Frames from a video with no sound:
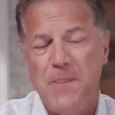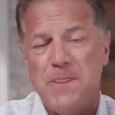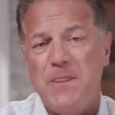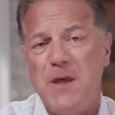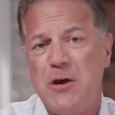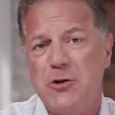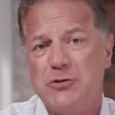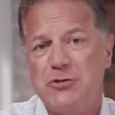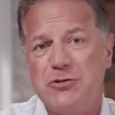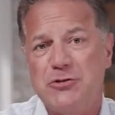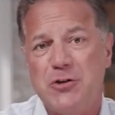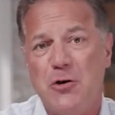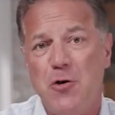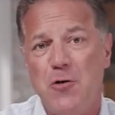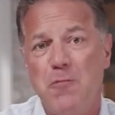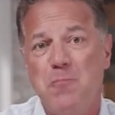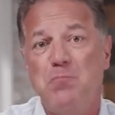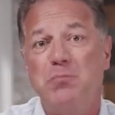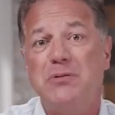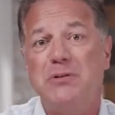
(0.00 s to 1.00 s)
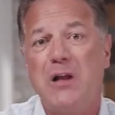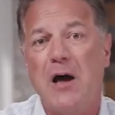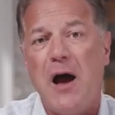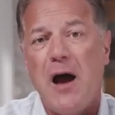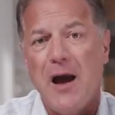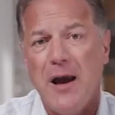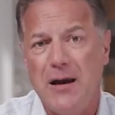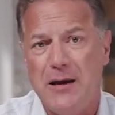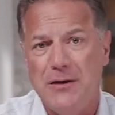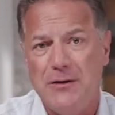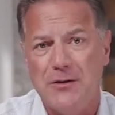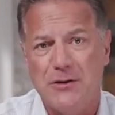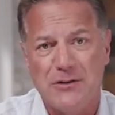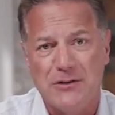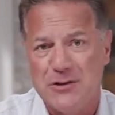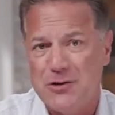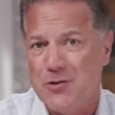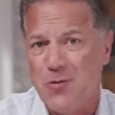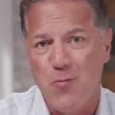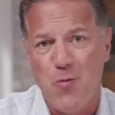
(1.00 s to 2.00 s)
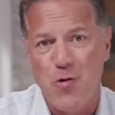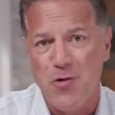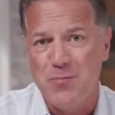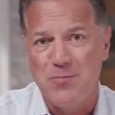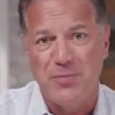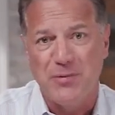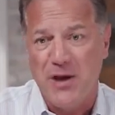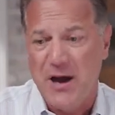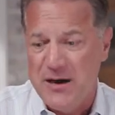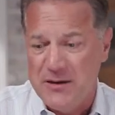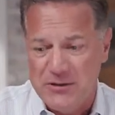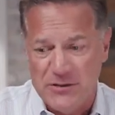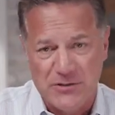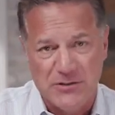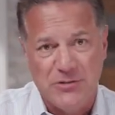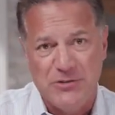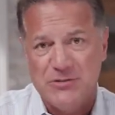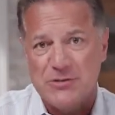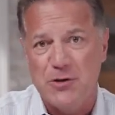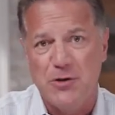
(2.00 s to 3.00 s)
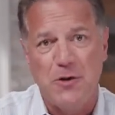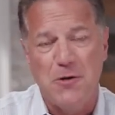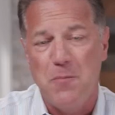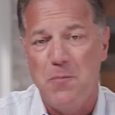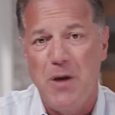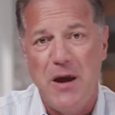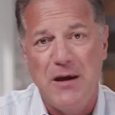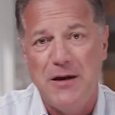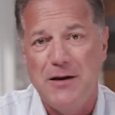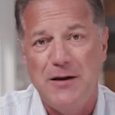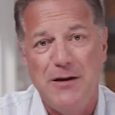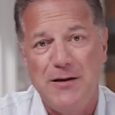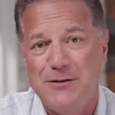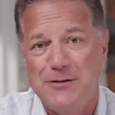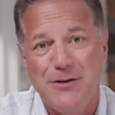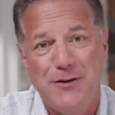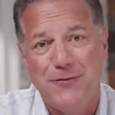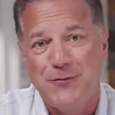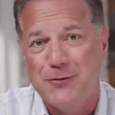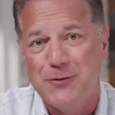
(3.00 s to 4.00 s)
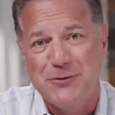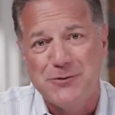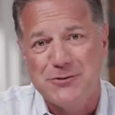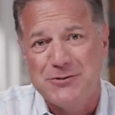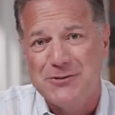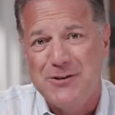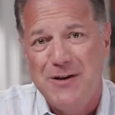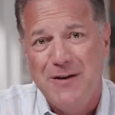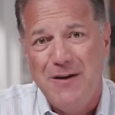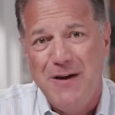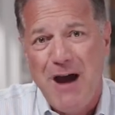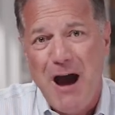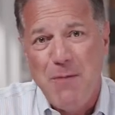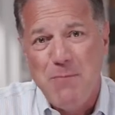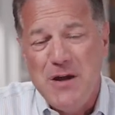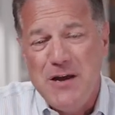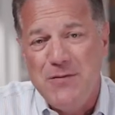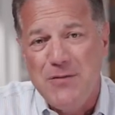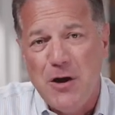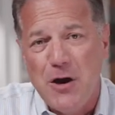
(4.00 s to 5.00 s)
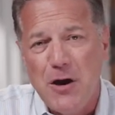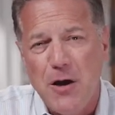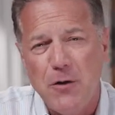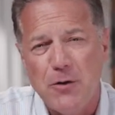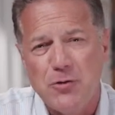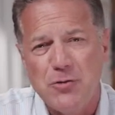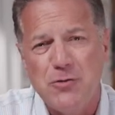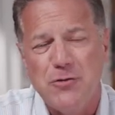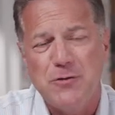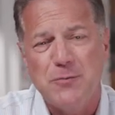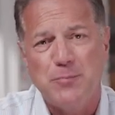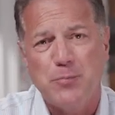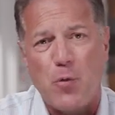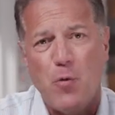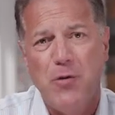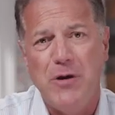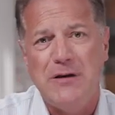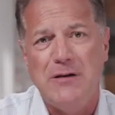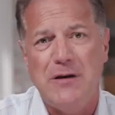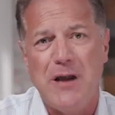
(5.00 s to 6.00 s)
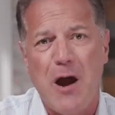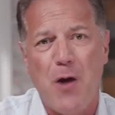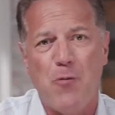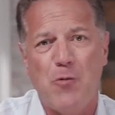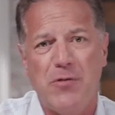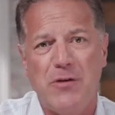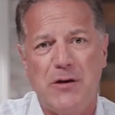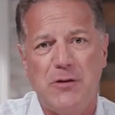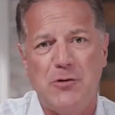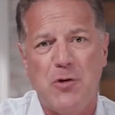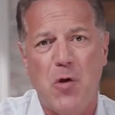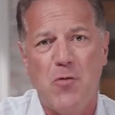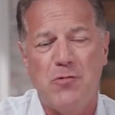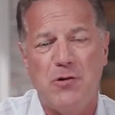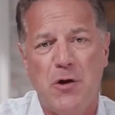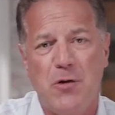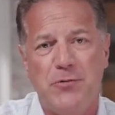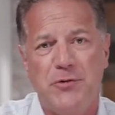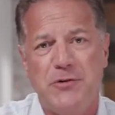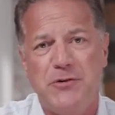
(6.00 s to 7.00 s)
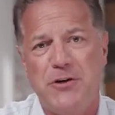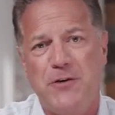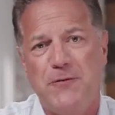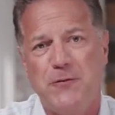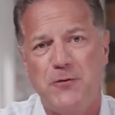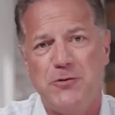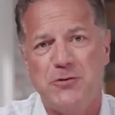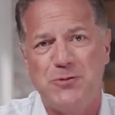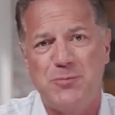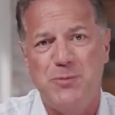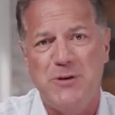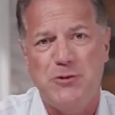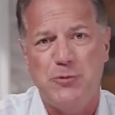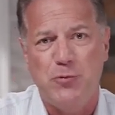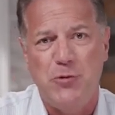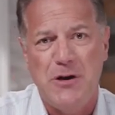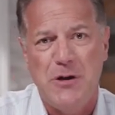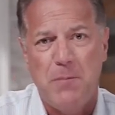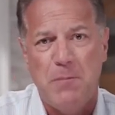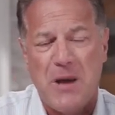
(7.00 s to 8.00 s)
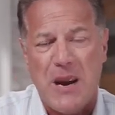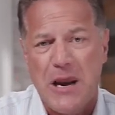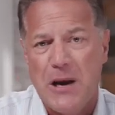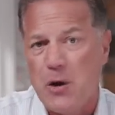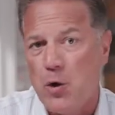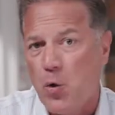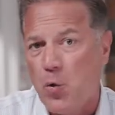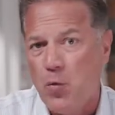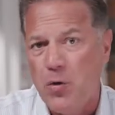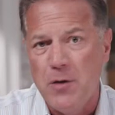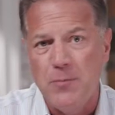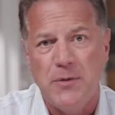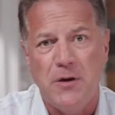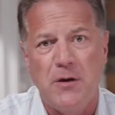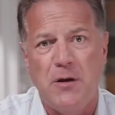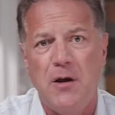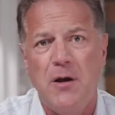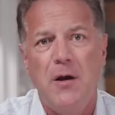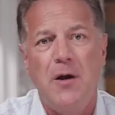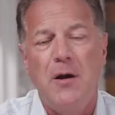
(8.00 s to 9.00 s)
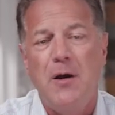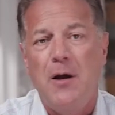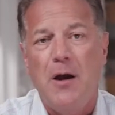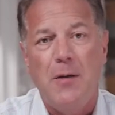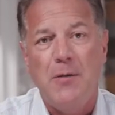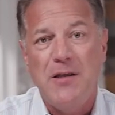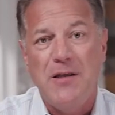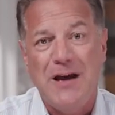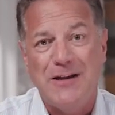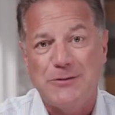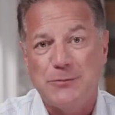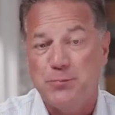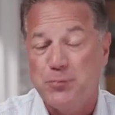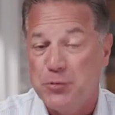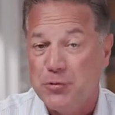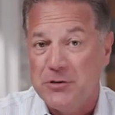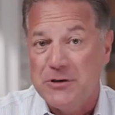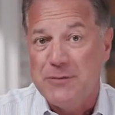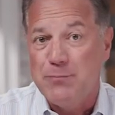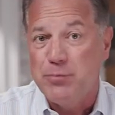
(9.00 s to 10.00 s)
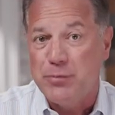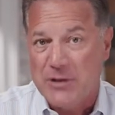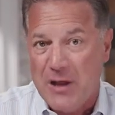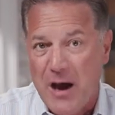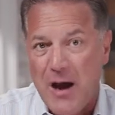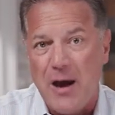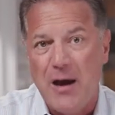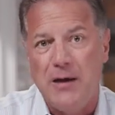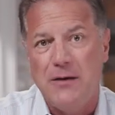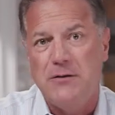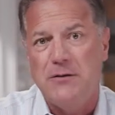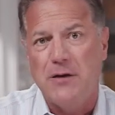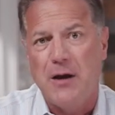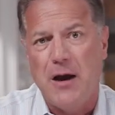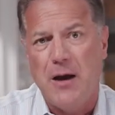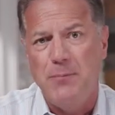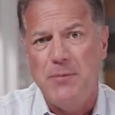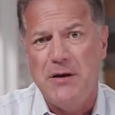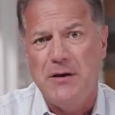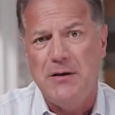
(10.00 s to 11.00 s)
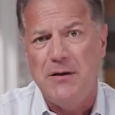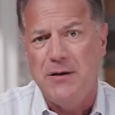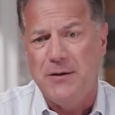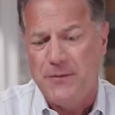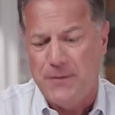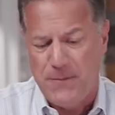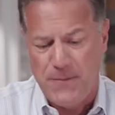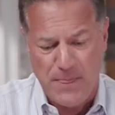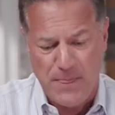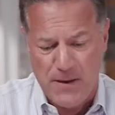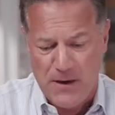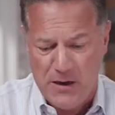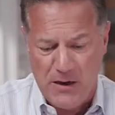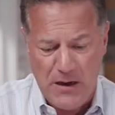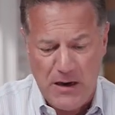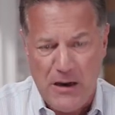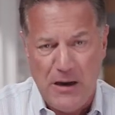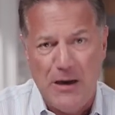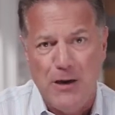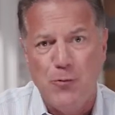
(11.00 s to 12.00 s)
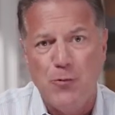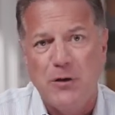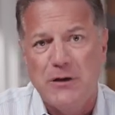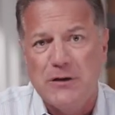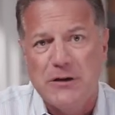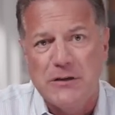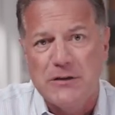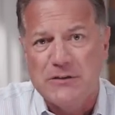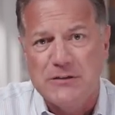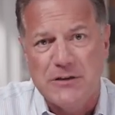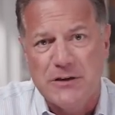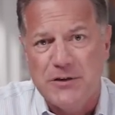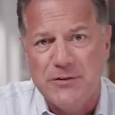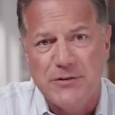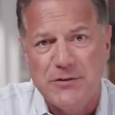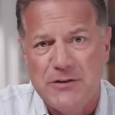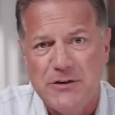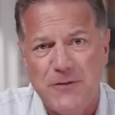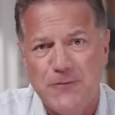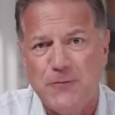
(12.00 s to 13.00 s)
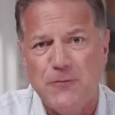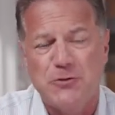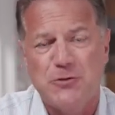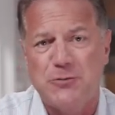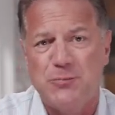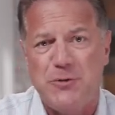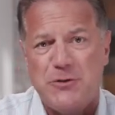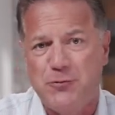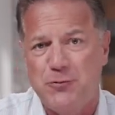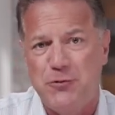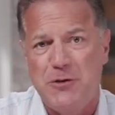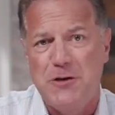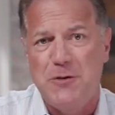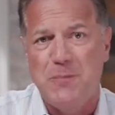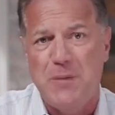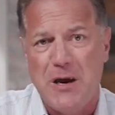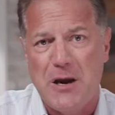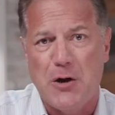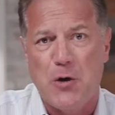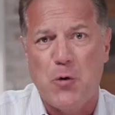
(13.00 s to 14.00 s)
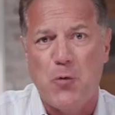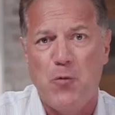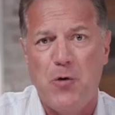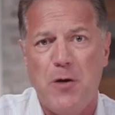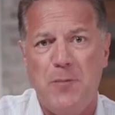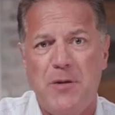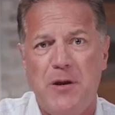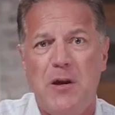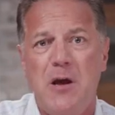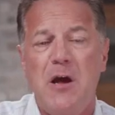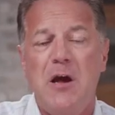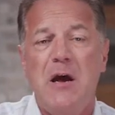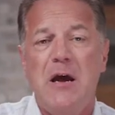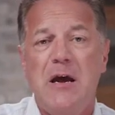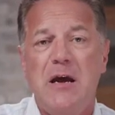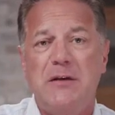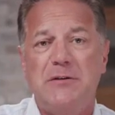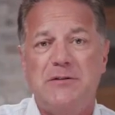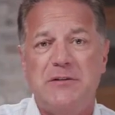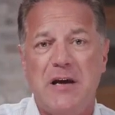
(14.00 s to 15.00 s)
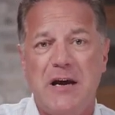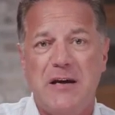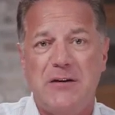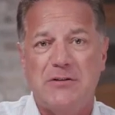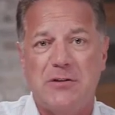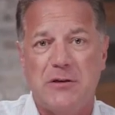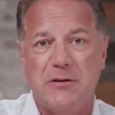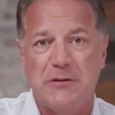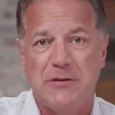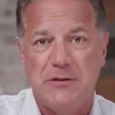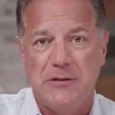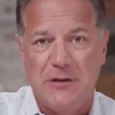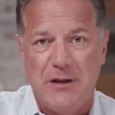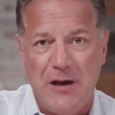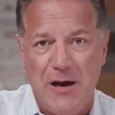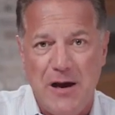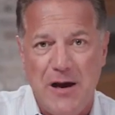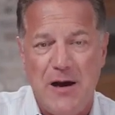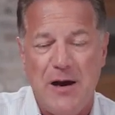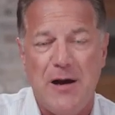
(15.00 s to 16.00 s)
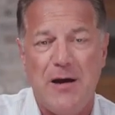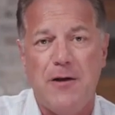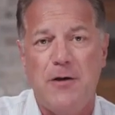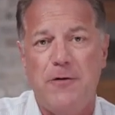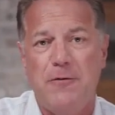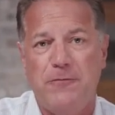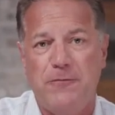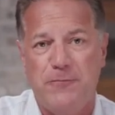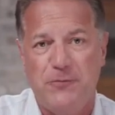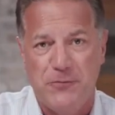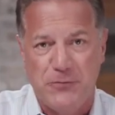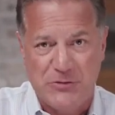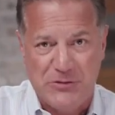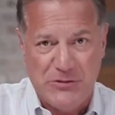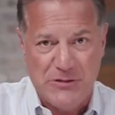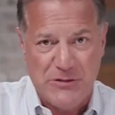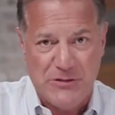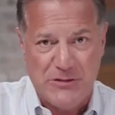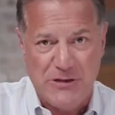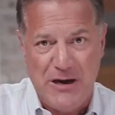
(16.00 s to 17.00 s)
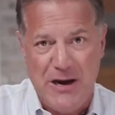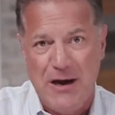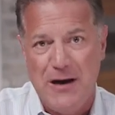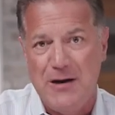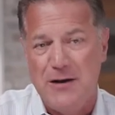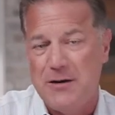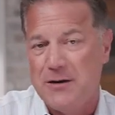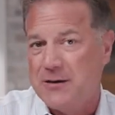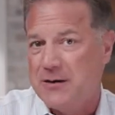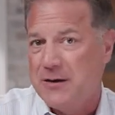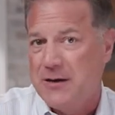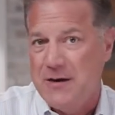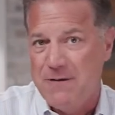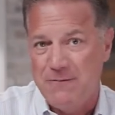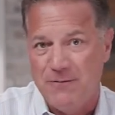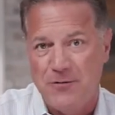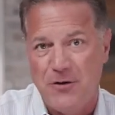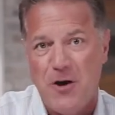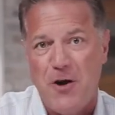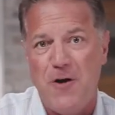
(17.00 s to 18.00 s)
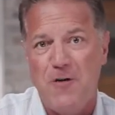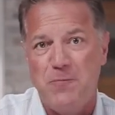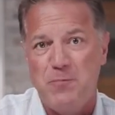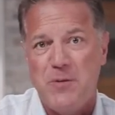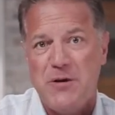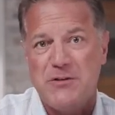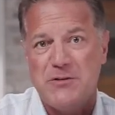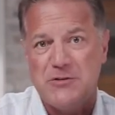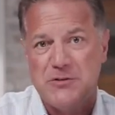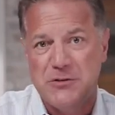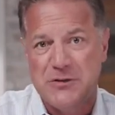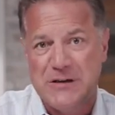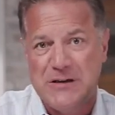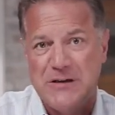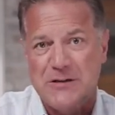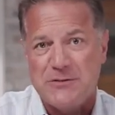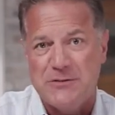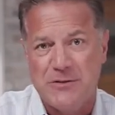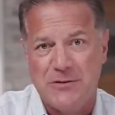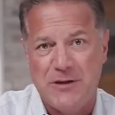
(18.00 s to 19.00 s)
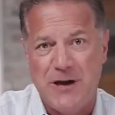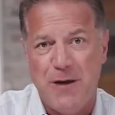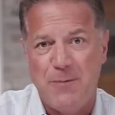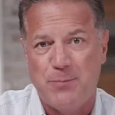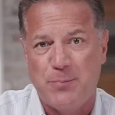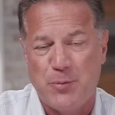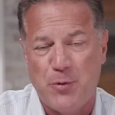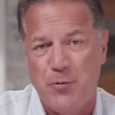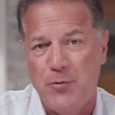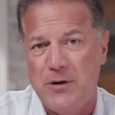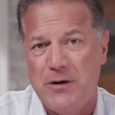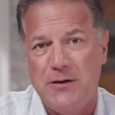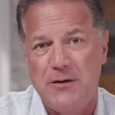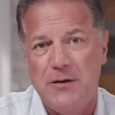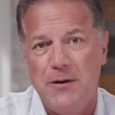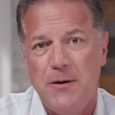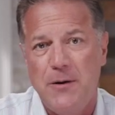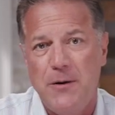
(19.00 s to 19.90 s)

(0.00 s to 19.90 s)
They're so blind. A little more blindness isn't going to make any difference. I mean, they are to the point now where they don't know the difference between a man and a woman. I mean, that's pretty blind. I mean, anyone can tell the difference between a man and a woman. It takes a lot of satanic involvement to get to that point.